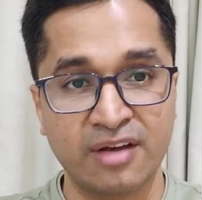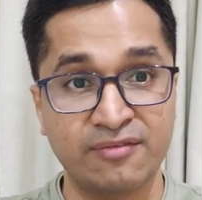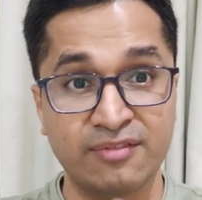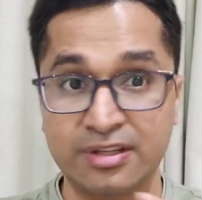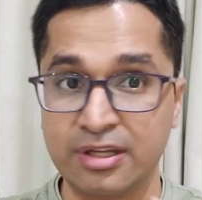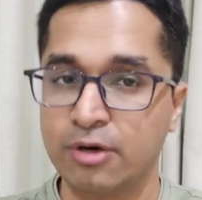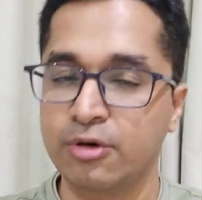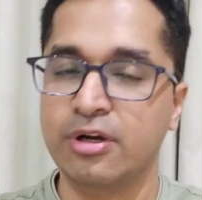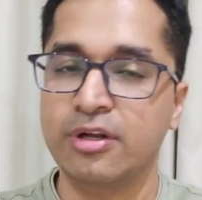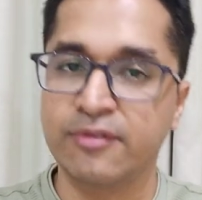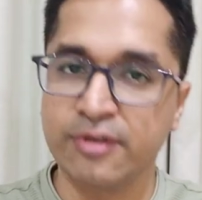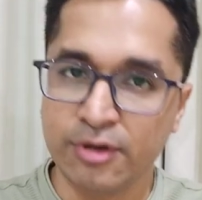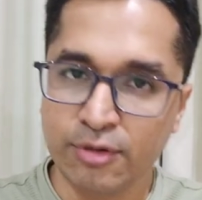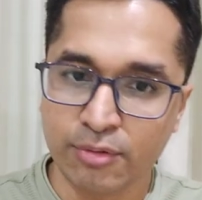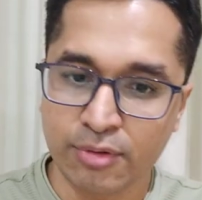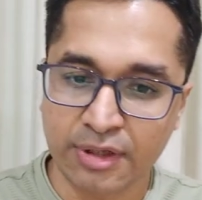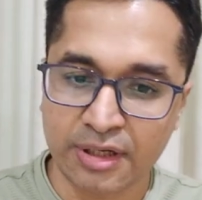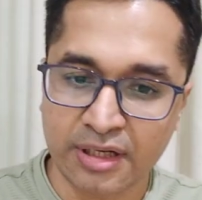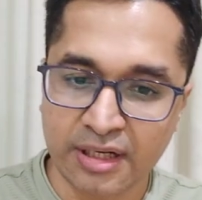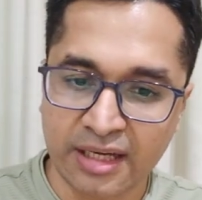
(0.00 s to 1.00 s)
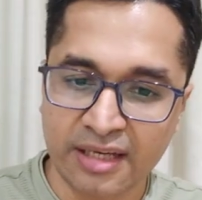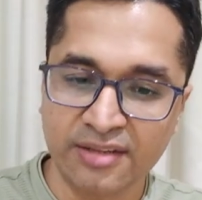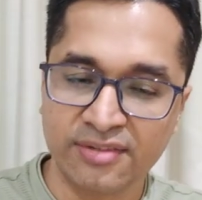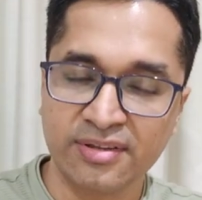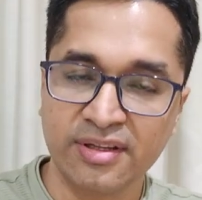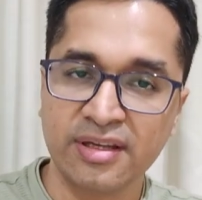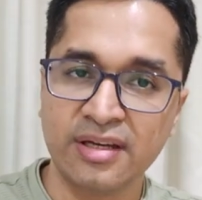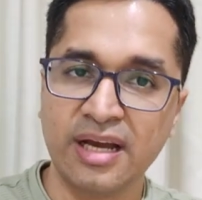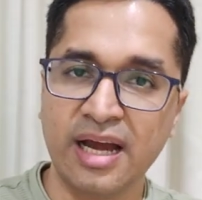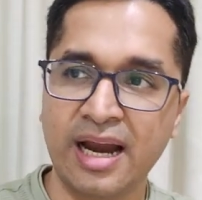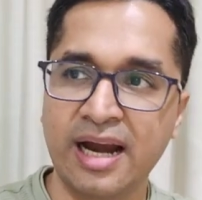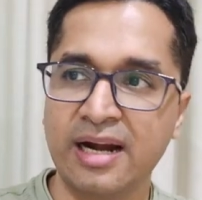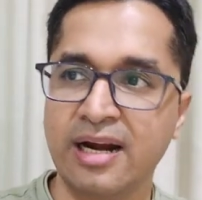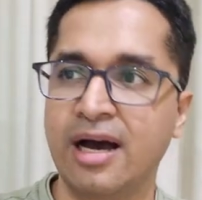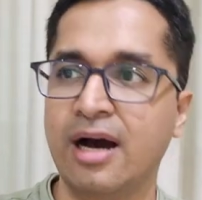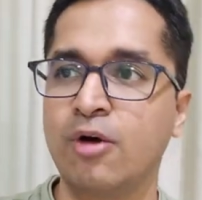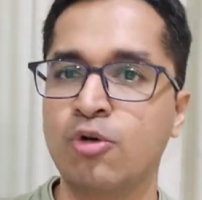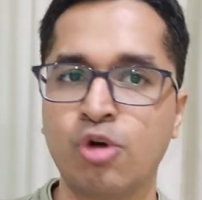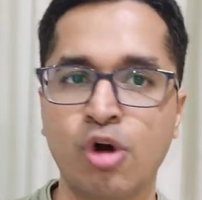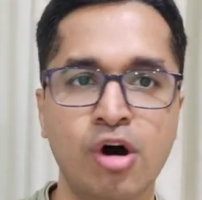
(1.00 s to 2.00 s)
without even you realizing,
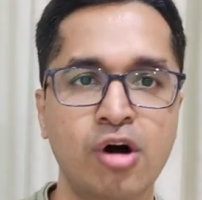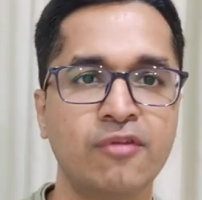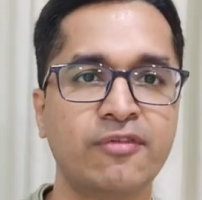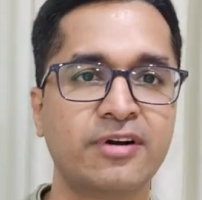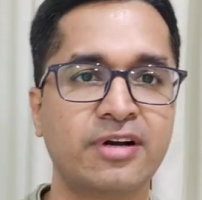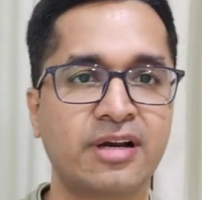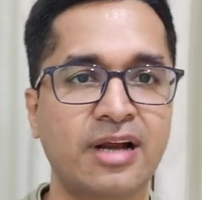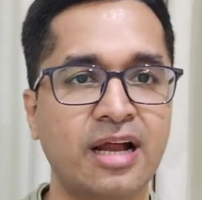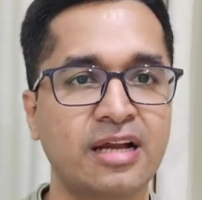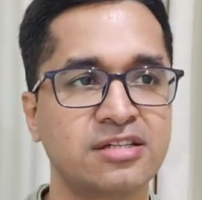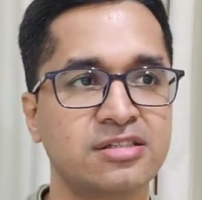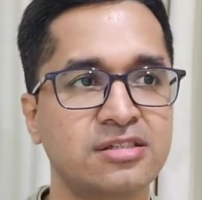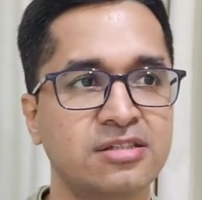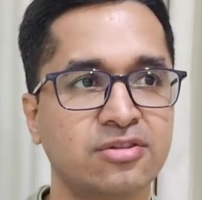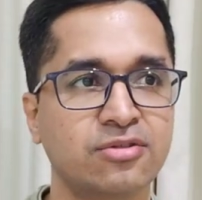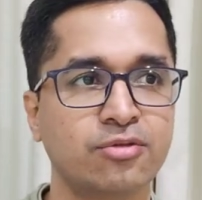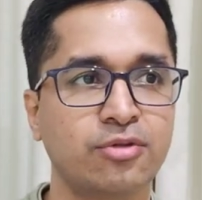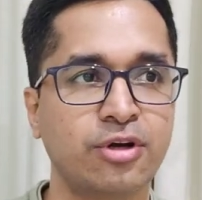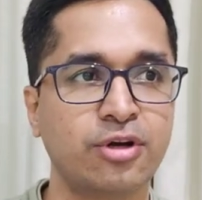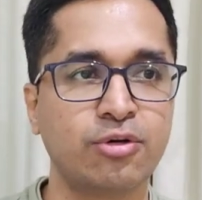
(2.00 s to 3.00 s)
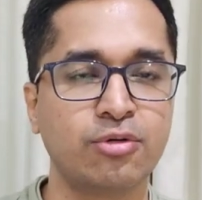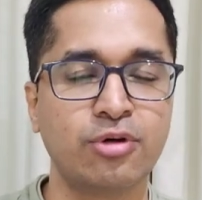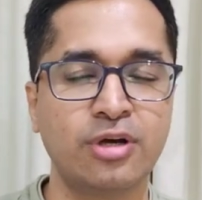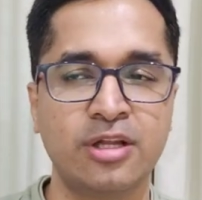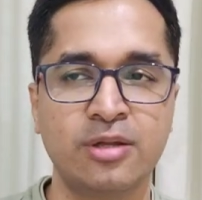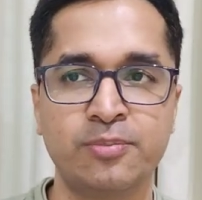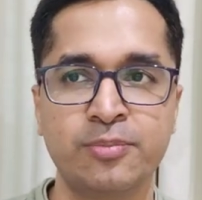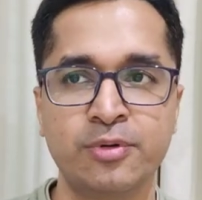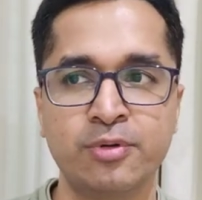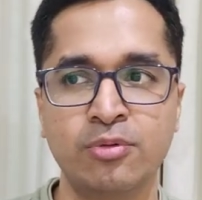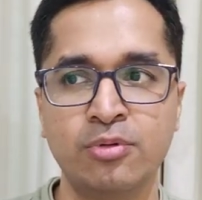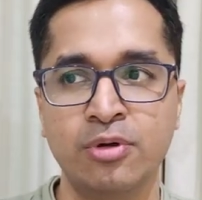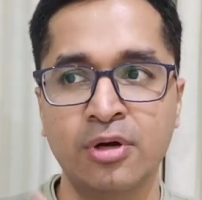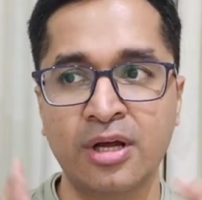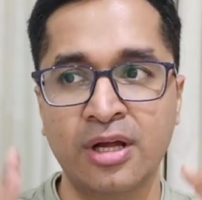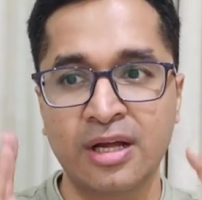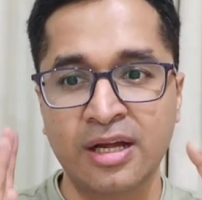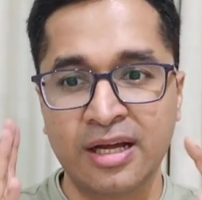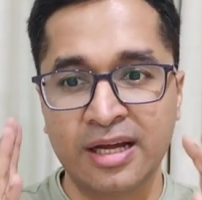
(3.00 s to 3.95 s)
and how law of attraction is going to help you